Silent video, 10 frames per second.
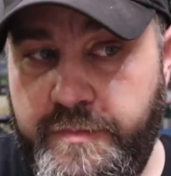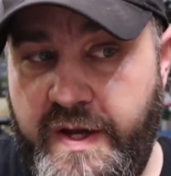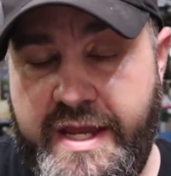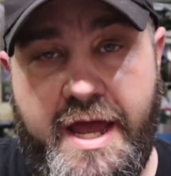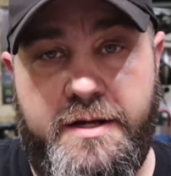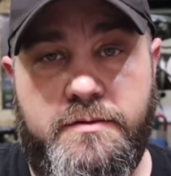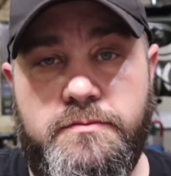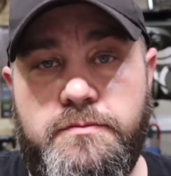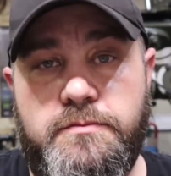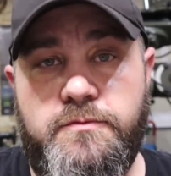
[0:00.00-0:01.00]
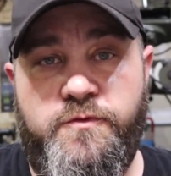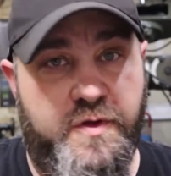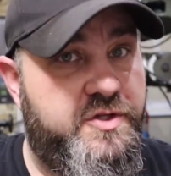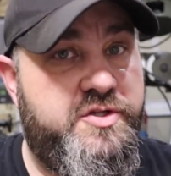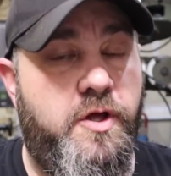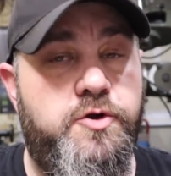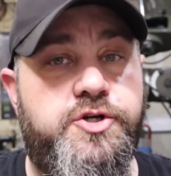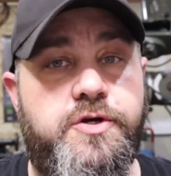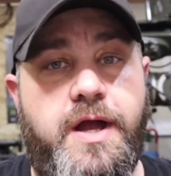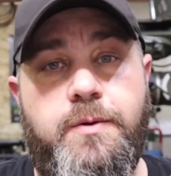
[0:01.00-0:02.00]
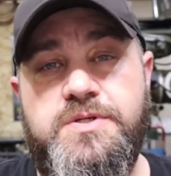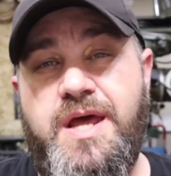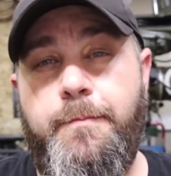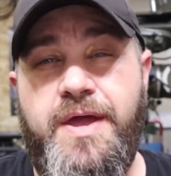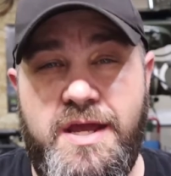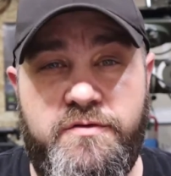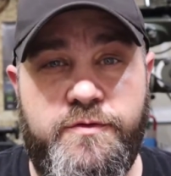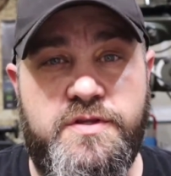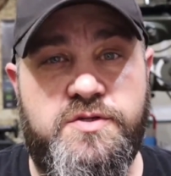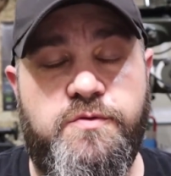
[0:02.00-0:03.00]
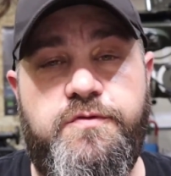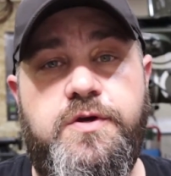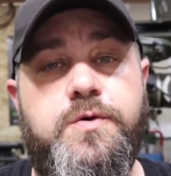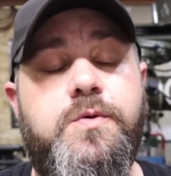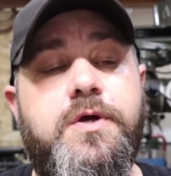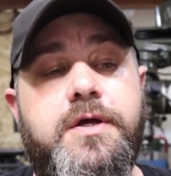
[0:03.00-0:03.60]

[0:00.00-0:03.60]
again, full disclosure, I was not paid for this review.